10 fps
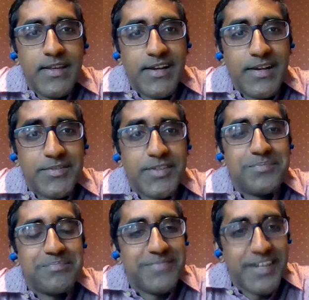
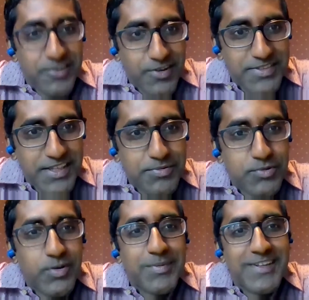So Dr. Hardt, thanks for
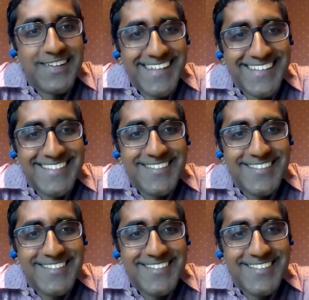joining me today.